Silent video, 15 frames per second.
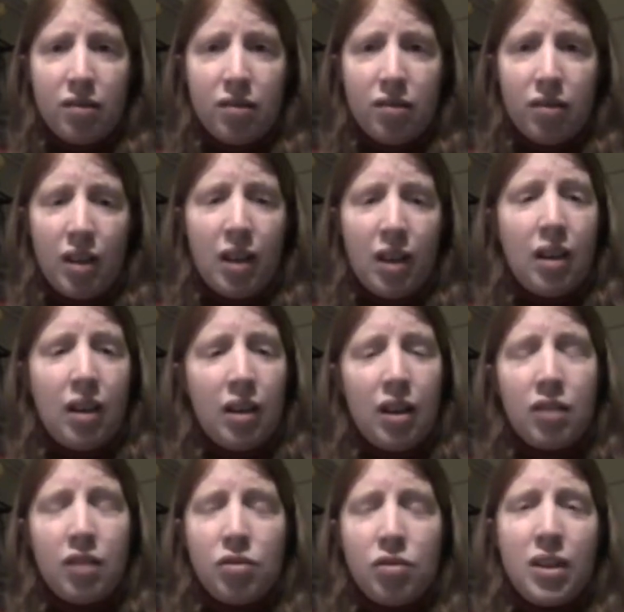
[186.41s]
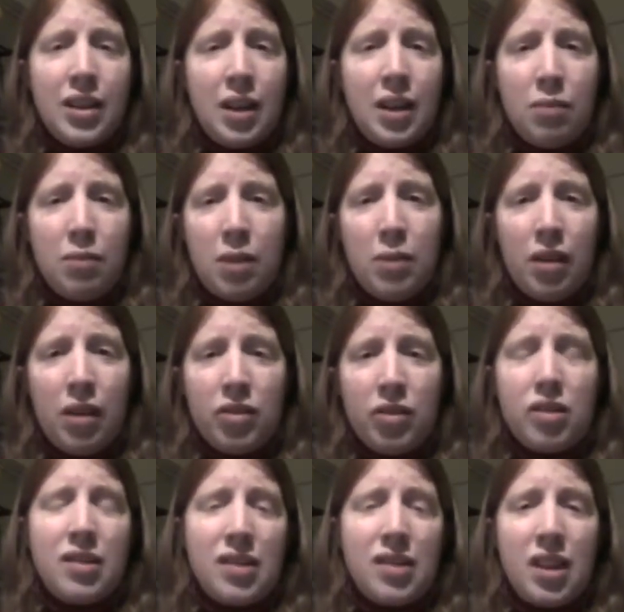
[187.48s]
I tried to get my parents'
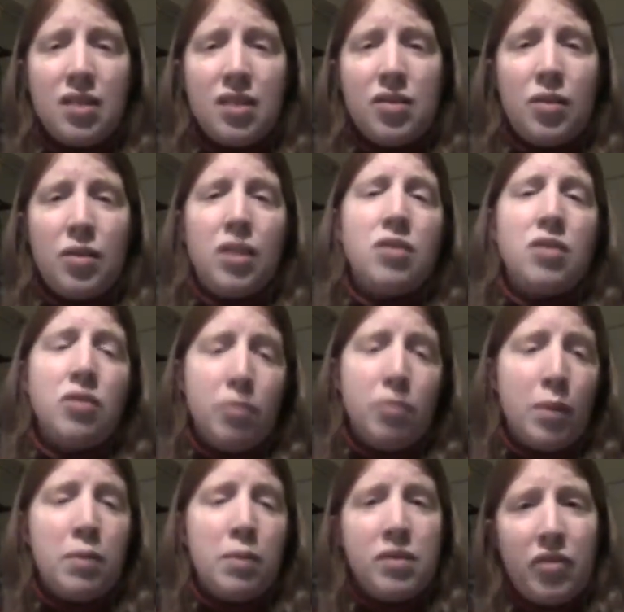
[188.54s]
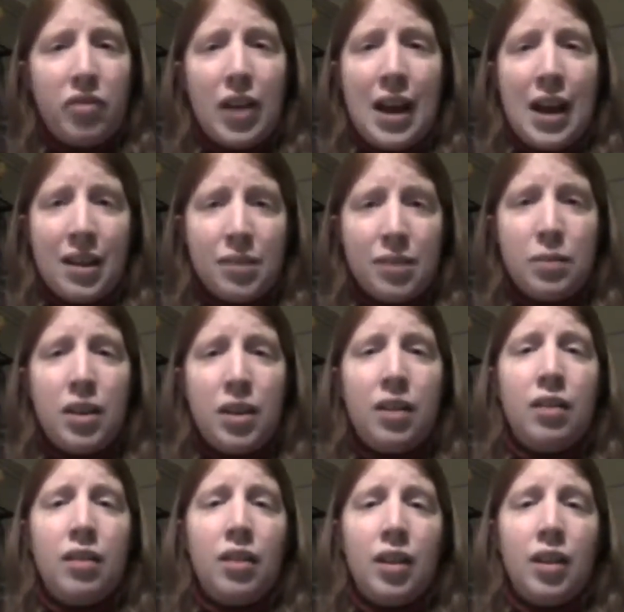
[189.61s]
consent so I could do bubbles for asthma